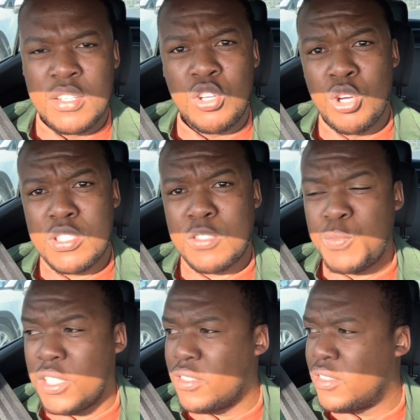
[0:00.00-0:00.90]
Low
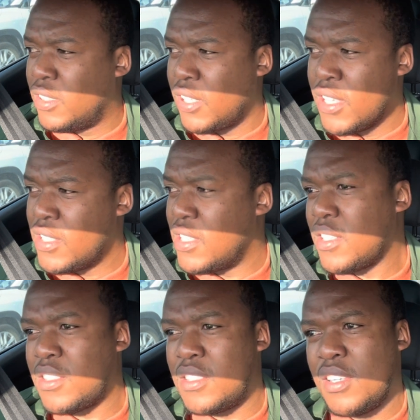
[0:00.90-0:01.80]
speed
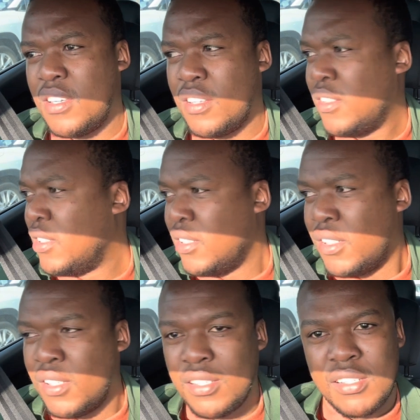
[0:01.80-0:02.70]
60,
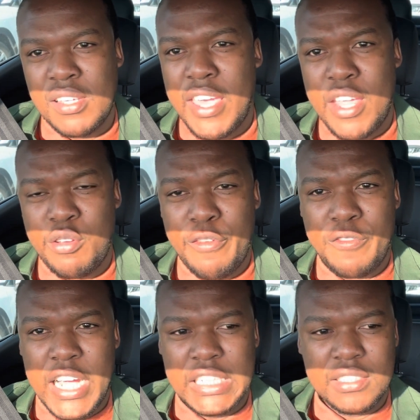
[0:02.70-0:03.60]
and you're
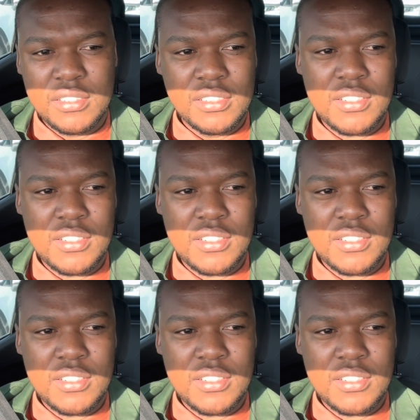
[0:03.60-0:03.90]
fine.